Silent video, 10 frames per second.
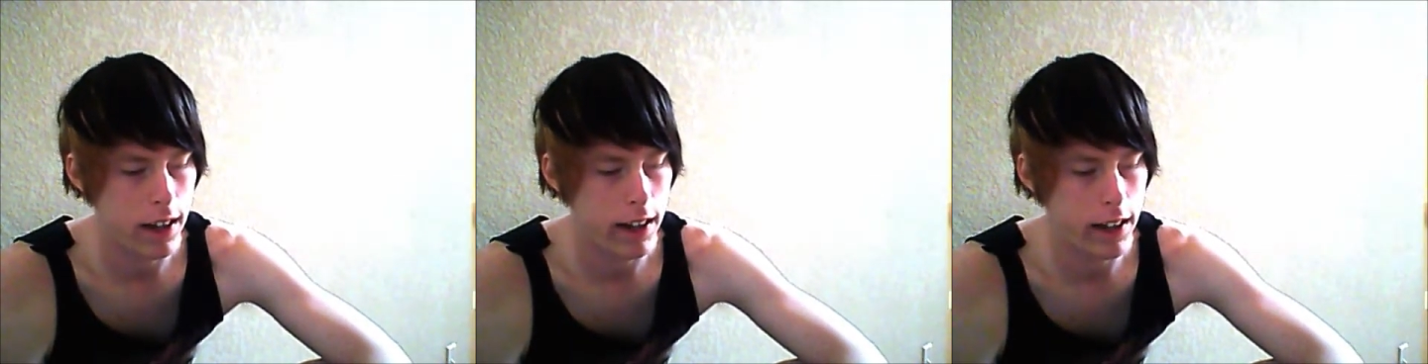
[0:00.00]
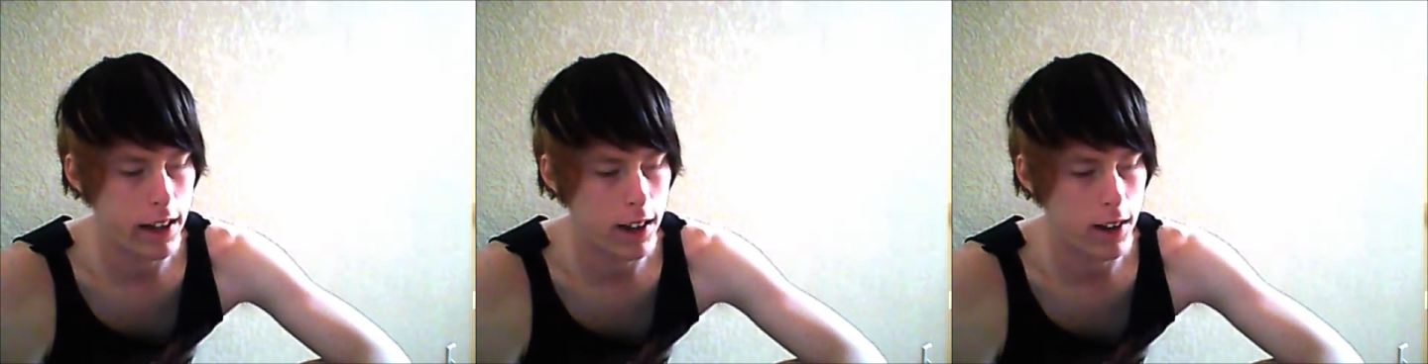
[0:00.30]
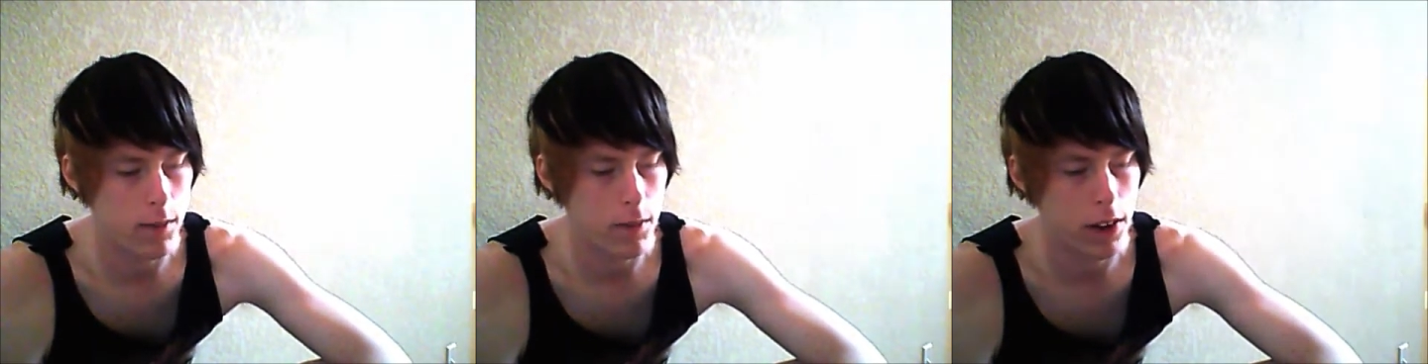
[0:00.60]
and
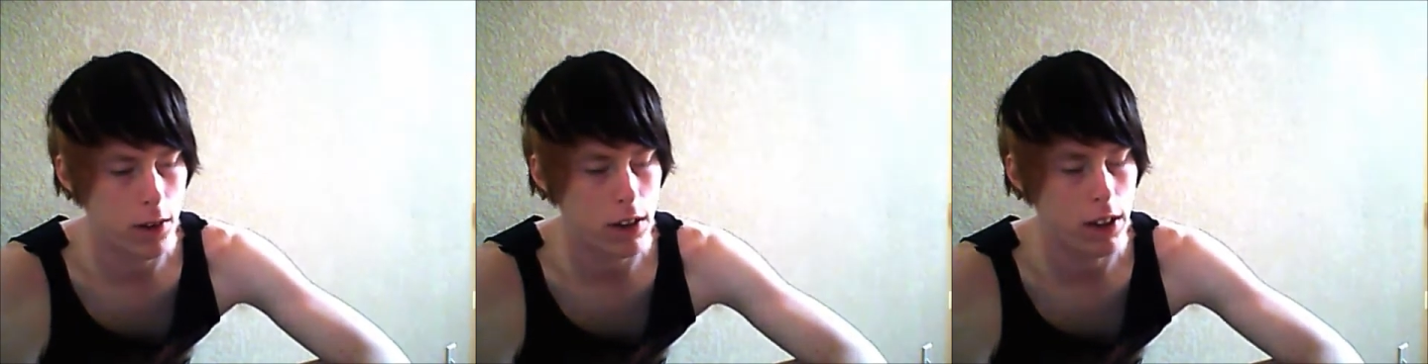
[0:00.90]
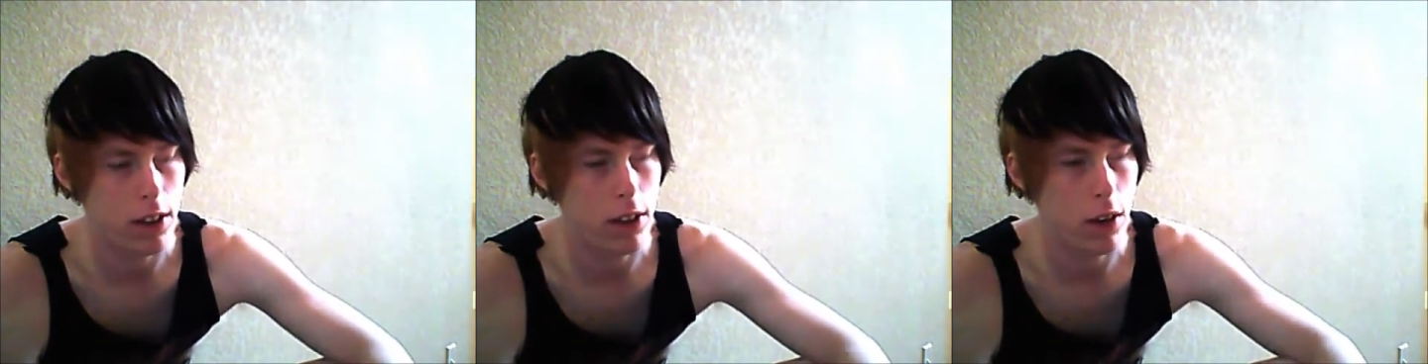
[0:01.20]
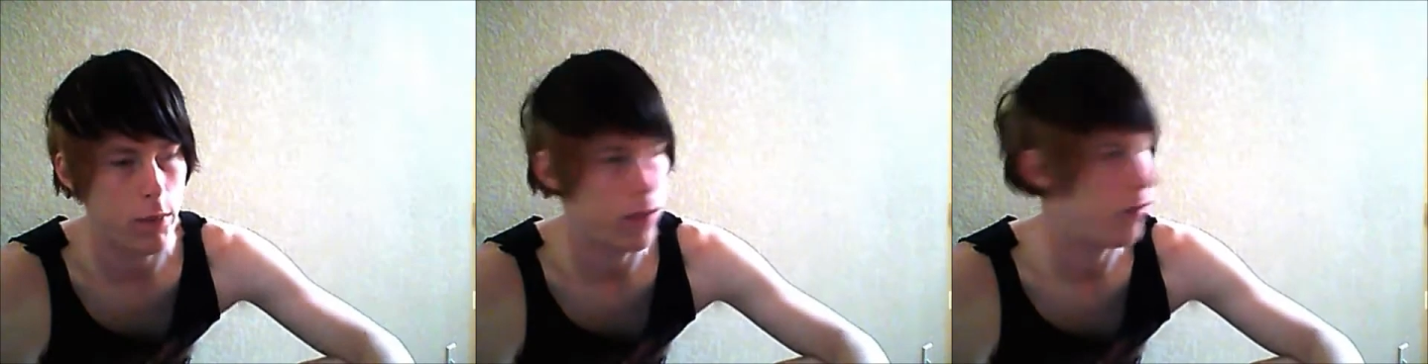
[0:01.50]
they're
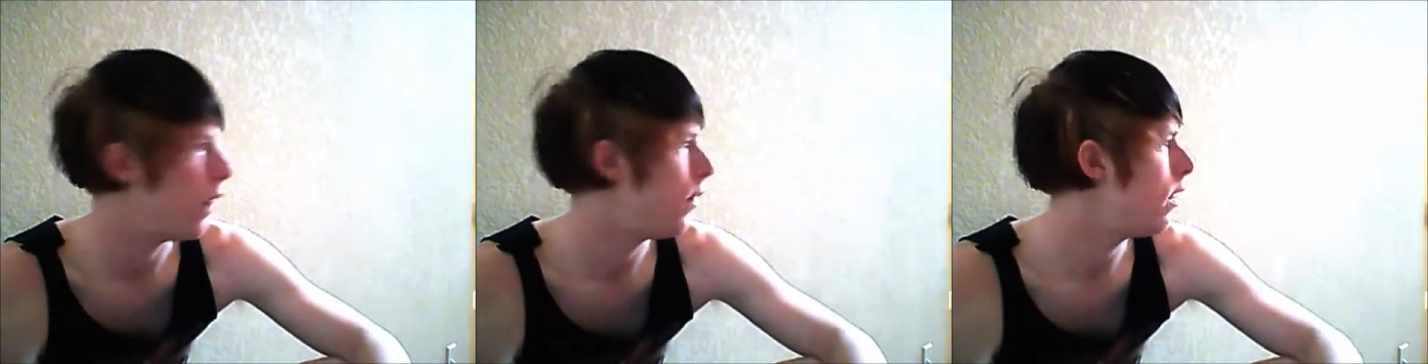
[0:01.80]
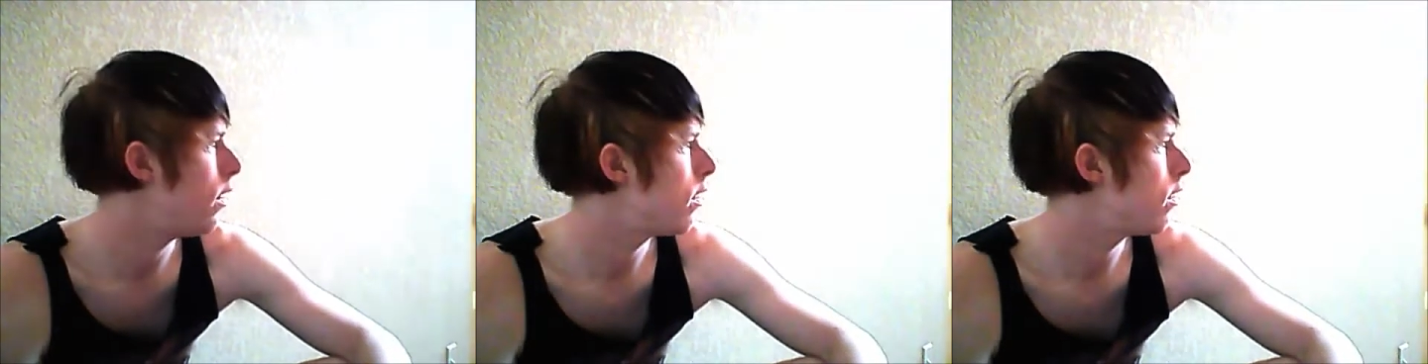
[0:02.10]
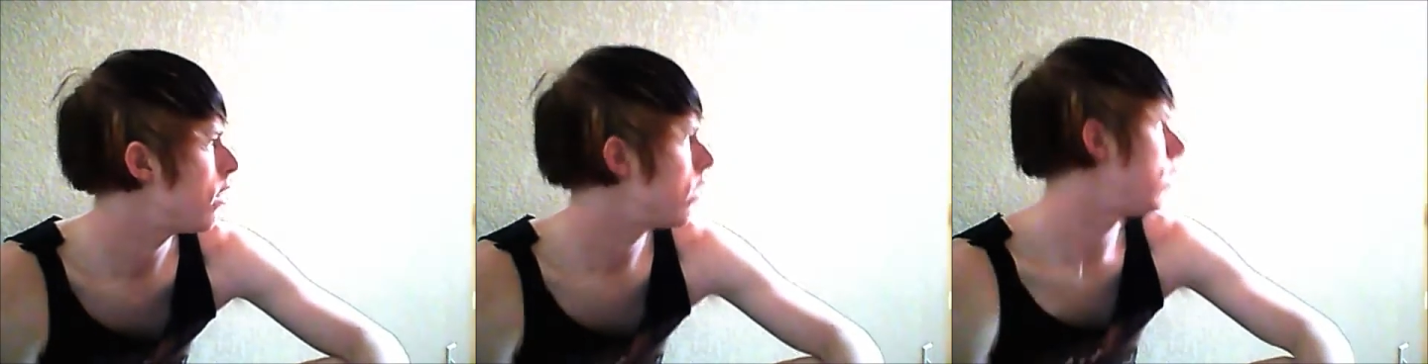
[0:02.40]
three of my
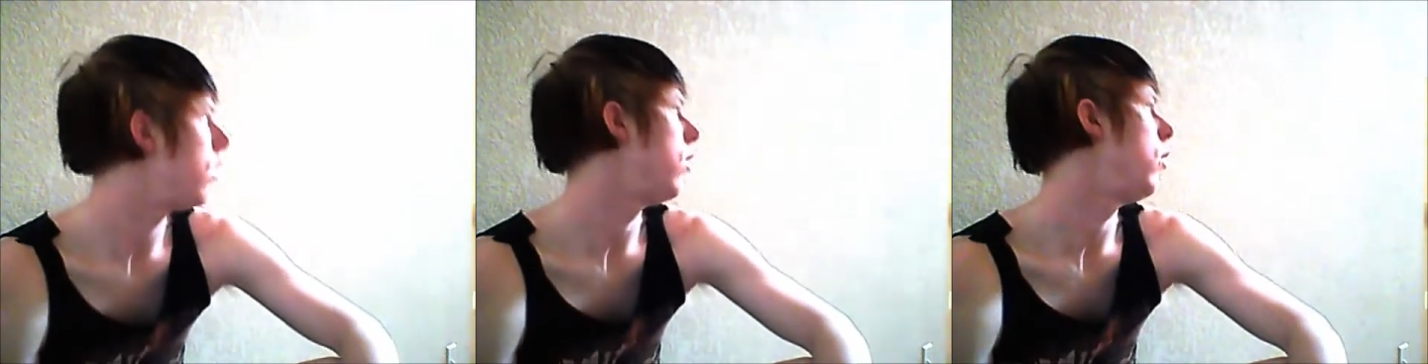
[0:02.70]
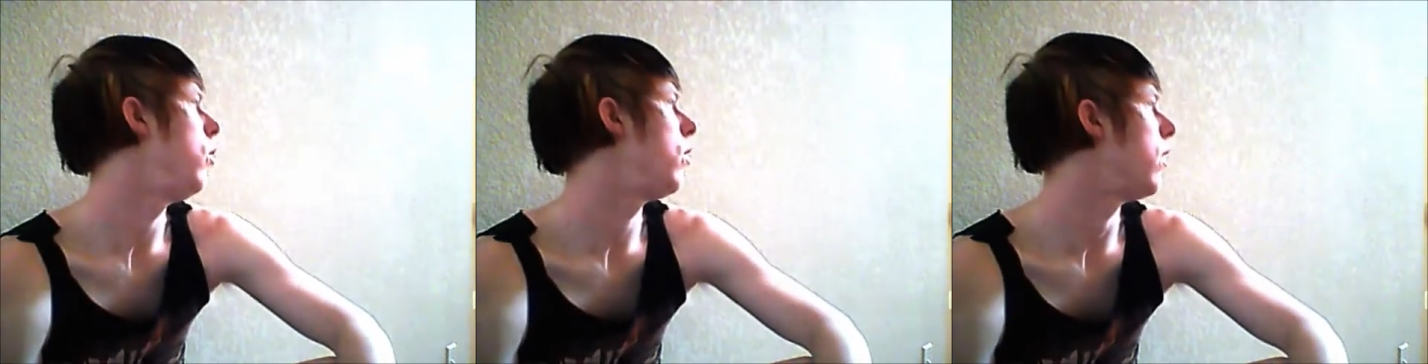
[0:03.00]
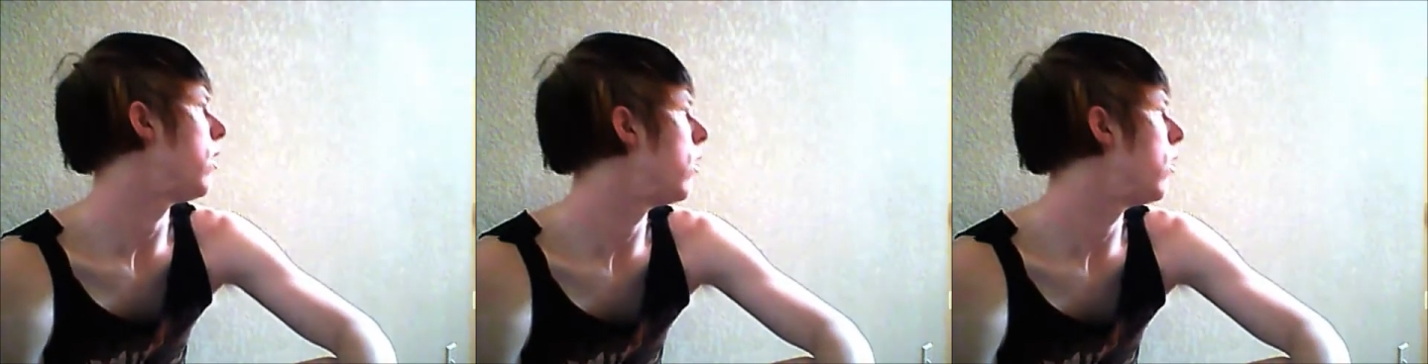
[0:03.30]
favorites. Who is at the